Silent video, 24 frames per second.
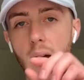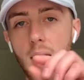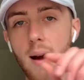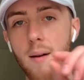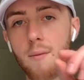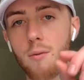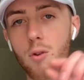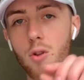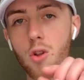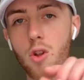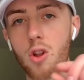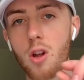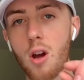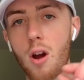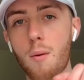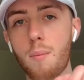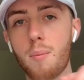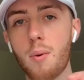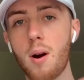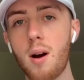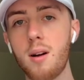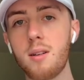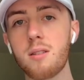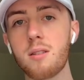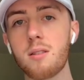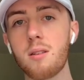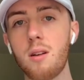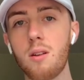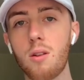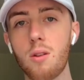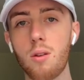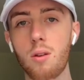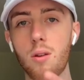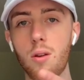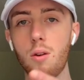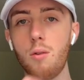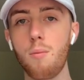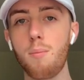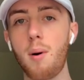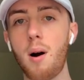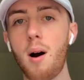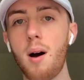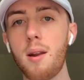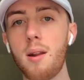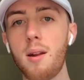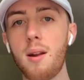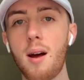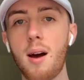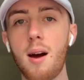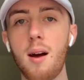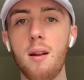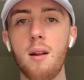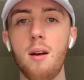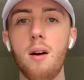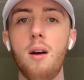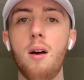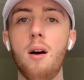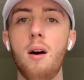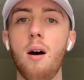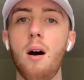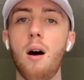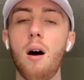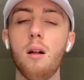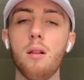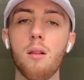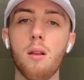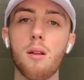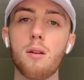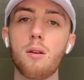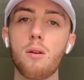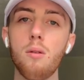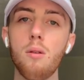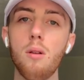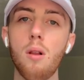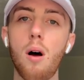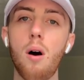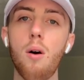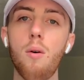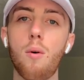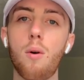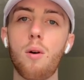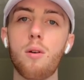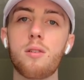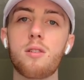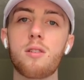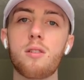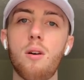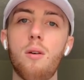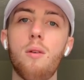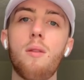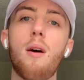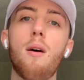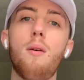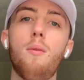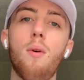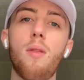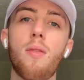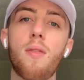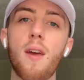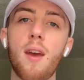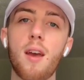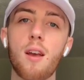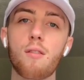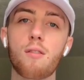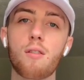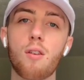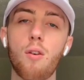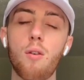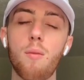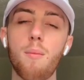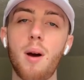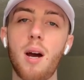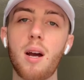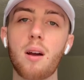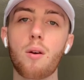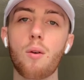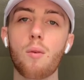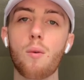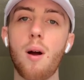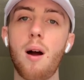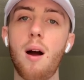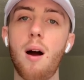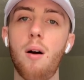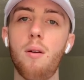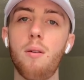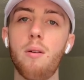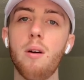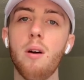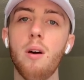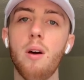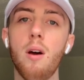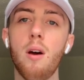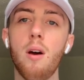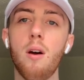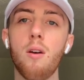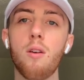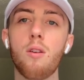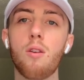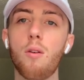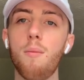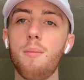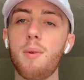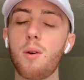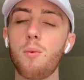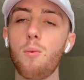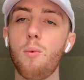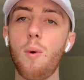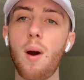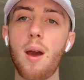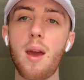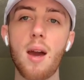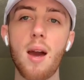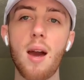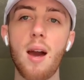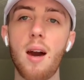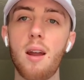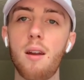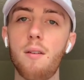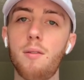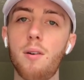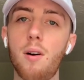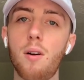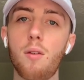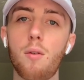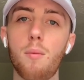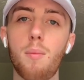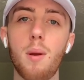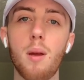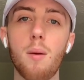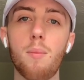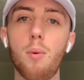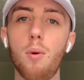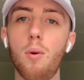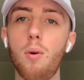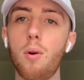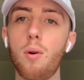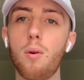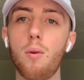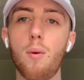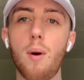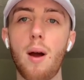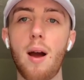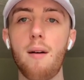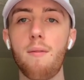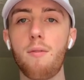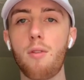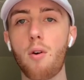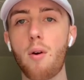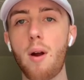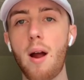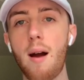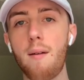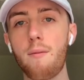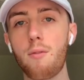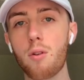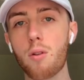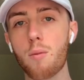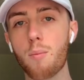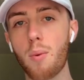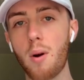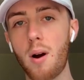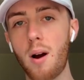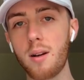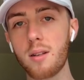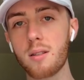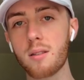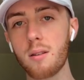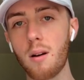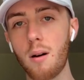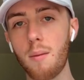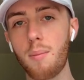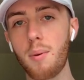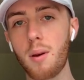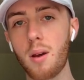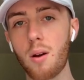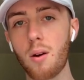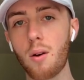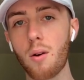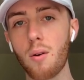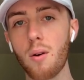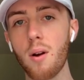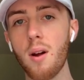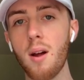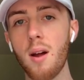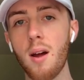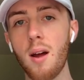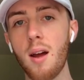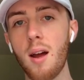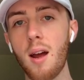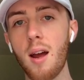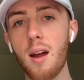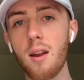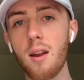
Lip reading: share price that you bought it at a little lower, so that when things turn back around, you'll be way ahead of other people who have their average priced up here, and